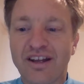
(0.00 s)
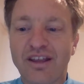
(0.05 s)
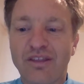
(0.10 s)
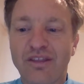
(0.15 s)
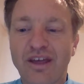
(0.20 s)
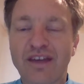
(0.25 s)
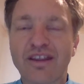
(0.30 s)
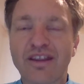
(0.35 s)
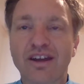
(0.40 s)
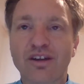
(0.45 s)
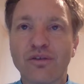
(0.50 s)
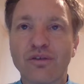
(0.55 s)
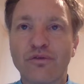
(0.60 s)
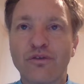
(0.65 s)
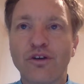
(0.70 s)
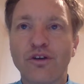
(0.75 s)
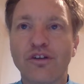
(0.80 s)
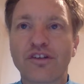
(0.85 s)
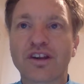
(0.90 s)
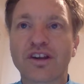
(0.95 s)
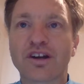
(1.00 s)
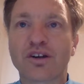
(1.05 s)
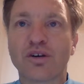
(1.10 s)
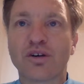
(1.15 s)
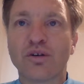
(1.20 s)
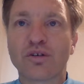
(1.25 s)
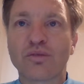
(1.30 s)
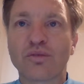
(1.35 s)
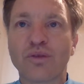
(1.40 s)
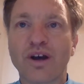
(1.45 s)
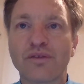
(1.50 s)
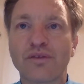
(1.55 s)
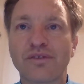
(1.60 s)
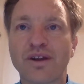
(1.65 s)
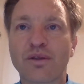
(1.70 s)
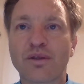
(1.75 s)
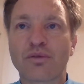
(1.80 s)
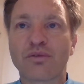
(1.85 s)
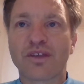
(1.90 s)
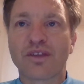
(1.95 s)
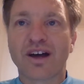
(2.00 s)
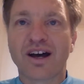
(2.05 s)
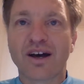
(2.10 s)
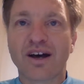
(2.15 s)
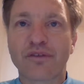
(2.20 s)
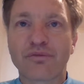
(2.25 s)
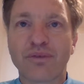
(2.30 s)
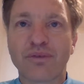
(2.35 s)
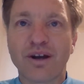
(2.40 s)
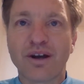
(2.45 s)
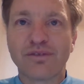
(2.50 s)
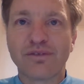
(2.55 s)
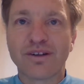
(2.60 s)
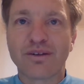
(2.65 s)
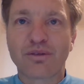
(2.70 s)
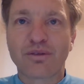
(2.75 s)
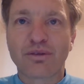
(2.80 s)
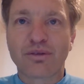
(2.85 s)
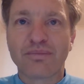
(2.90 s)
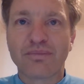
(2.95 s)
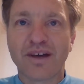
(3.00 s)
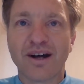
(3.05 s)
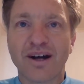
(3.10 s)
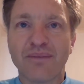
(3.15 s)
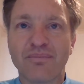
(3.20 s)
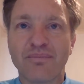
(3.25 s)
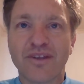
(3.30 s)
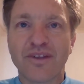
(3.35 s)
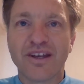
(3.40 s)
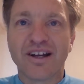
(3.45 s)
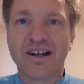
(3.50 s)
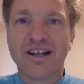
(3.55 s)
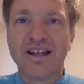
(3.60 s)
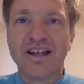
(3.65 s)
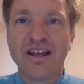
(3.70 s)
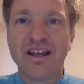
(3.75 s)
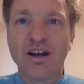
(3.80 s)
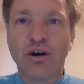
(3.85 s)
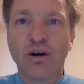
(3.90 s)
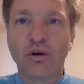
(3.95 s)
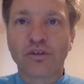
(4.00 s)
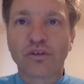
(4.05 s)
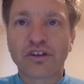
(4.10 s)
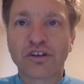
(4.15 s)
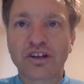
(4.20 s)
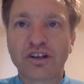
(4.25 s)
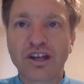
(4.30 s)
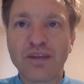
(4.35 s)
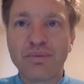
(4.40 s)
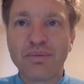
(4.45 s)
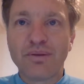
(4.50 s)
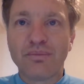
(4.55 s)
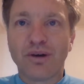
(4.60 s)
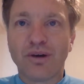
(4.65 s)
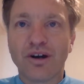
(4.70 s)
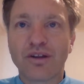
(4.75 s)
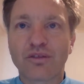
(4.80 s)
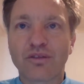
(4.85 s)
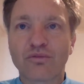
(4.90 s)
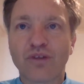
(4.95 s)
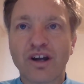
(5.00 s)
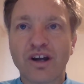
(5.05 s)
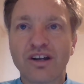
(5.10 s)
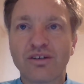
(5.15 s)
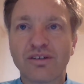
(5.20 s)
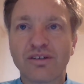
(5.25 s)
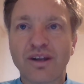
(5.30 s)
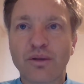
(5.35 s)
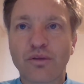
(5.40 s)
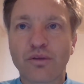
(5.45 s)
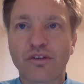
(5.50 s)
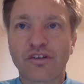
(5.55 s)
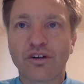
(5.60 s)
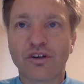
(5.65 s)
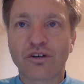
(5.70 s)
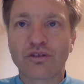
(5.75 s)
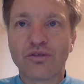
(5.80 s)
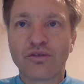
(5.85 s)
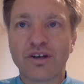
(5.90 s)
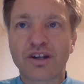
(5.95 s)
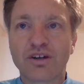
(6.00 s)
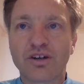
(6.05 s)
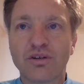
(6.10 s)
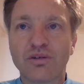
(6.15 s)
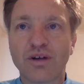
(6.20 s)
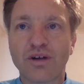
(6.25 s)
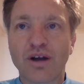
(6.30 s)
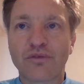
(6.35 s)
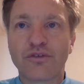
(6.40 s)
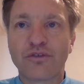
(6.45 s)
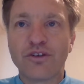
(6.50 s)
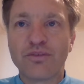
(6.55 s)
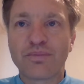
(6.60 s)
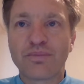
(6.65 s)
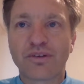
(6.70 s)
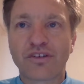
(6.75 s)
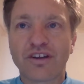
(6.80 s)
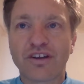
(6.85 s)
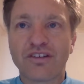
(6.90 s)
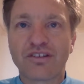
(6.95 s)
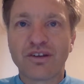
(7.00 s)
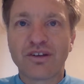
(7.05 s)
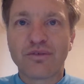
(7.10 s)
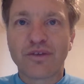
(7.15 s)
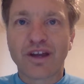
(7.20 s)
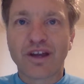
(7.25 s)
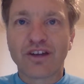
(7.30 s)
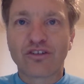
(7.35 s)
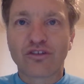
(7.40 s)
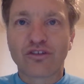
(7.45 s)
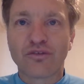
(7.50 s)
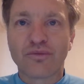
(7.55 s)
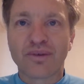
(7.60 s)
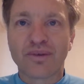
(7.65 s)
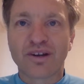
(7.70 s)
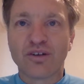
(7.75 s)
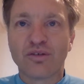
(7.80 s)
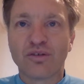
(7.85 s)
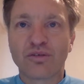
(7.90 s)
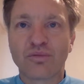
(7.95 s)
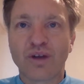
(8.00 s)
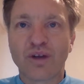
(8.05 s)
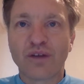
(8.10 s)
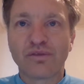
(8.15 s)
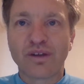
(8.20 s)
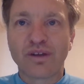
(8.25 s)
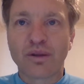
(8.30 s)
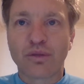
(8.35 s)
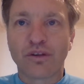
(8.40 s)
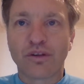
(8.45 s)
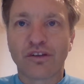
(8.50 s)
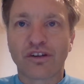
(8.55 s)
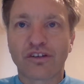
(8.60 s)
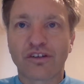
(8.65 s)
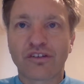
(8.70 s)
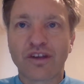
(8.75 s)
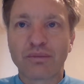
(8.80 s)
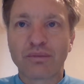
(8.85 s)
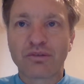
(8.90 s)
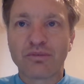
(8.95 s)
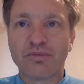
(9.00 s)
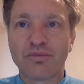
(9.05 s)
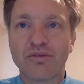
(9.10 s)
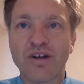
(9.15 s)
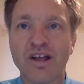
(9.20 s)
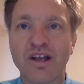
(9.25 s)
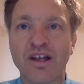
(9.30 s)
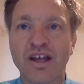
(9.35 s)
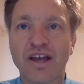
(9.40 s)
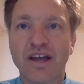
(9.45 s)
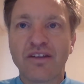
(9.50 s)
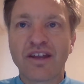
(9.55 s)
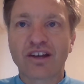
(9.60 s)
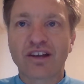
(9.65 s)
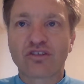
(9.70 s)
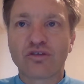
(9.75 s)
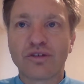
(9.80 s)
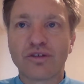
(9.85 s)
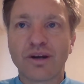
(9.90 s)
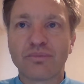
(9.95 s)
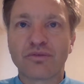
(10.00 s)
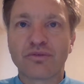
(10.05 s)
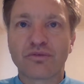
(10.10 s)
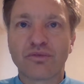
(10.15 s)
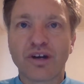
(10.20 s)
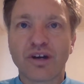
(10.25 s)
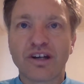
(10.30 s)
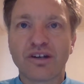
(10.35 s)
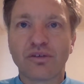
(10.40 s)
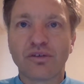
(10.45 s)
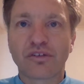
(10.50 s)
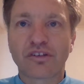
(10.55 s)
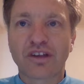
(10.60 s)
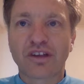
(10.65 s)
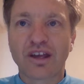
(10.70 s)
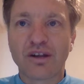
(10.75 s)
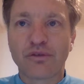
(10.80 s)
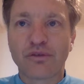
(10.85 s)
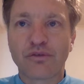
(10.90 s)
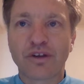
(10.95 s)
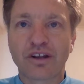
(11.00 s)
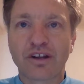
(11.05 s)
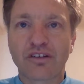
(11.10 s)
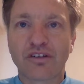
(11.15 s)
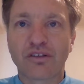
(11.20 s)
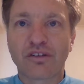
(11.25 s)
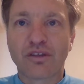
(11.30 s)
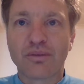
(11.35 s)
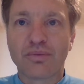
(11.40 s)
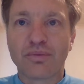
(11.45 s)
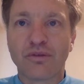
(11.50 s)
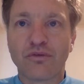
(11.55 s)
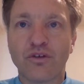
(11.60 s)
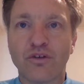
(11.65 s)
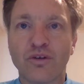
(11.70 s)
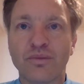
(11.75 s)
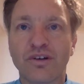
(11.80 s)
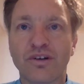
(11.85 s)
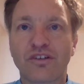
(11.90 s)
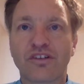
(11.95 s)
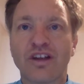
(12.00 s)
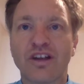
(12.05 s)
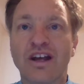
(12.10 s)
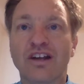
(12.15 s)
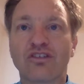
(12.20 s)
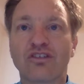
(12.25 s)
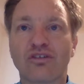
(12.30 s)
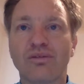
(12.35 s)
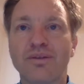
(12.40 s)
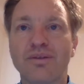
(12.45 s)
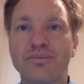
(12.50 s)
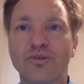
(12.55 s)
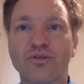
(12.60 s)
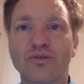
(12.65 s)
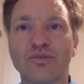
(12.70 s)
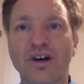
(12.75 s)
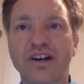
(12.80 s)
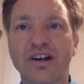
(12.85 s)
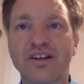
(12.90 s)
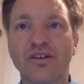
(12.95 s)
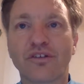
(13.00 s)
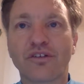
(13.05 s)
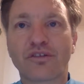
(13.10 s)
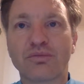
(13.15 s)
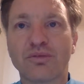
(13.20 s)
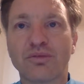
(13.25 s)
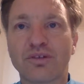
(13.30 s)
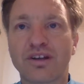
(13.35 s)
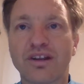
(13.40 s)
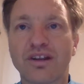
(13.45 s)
They're confusing a quarter wavelength with a half wavelength here. Also, keep in mind the radial length is not critical. A few percent deviation from a quarter wavelength is acceptable, and the actual number of radials can affect the performance. Generally, more radials will